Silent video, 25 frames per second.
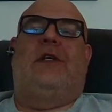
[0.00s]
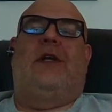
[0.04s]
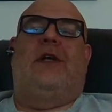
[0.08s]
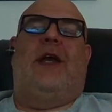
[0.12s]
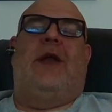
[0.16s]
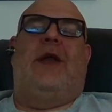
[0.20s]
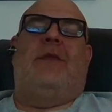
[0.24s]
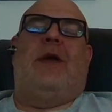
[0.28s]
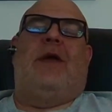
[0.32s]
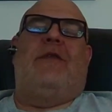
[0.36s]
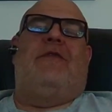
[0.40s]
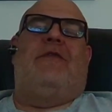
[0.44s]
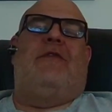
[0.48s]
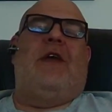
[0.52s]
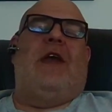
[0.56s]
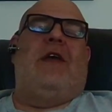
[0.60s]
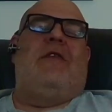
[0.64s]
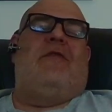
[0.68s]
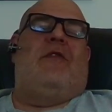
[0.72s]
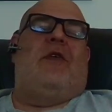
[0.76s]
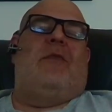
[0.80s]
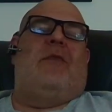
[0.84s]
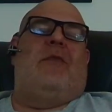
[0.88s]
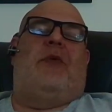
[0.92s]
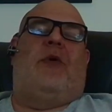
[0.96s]
And my
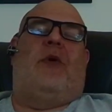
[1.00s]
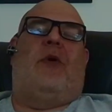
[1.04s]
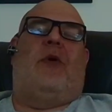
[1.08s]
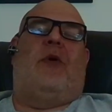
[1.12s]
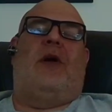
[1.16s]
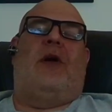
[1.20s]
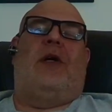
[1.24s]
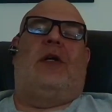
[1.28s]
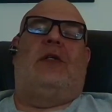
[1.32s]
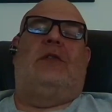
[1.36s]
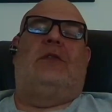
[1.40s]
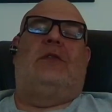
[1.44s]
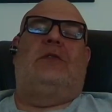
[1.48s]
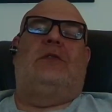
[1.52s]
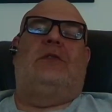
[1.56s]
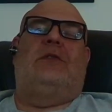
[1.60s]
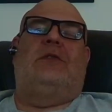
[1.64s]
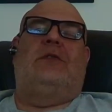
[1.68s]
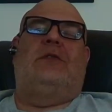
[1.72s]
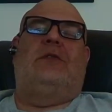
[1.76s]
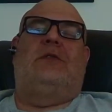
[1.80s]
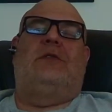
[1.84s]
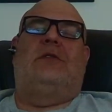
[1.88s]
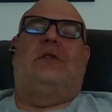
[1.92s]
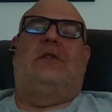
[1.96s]
favorite part,
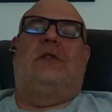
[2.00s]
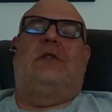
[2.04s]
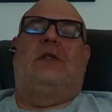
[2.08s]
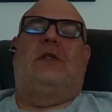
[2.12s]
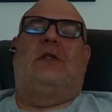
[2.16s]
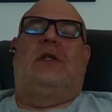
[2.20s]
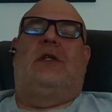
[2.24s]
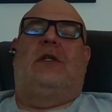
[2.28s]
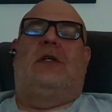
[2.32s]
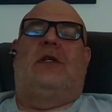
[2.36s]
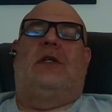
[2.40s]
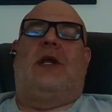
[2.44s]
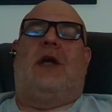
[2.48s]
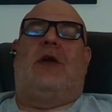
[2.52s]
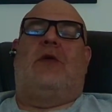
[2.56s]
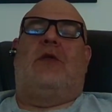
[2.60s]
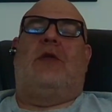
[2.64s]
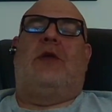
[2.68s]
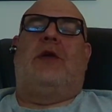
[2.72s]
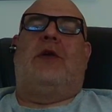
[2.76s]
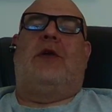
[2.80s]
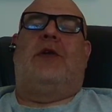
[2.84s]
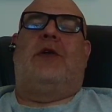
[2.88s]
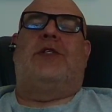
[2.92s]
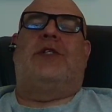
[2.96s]
not
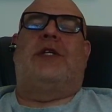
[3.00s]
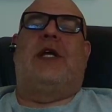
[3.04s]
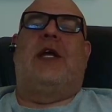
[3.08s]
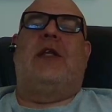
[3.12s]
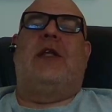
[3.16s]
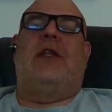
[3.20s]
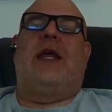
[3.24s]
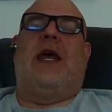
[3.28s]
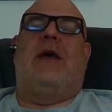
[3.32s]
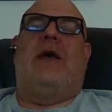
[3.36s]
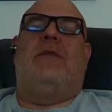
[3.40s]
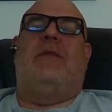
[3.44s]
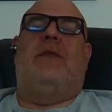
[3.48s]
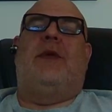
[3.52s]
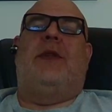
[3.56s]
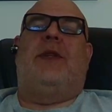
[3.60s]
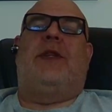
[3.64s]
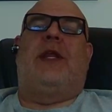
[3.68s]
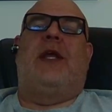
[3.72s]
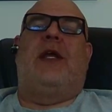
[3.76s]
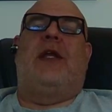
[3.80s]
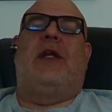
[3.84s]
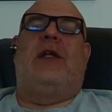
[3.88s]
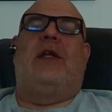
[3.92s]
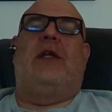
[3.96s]
only her saying that,
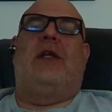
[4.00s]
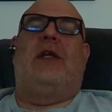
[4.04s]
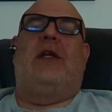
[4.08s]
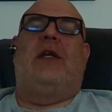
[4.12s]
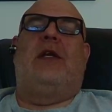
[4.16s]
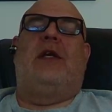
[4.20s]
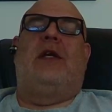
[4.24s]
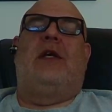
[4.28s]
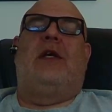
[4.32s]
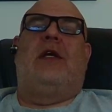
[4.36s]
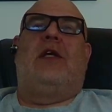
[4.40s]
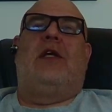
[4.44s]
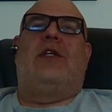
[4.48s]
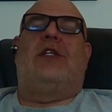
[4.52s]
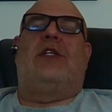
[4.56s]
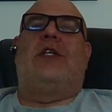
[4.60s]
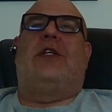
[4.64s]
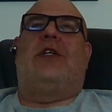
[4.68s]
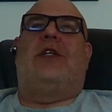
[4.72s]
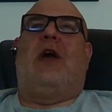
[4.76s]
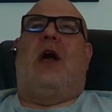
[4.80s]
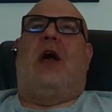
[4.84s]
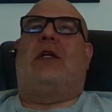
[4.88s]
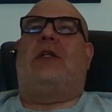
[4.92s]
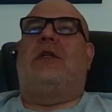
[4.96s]
but then she
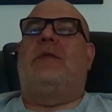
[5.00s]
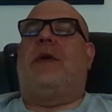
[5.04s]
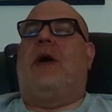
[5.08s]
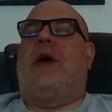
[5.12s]
talked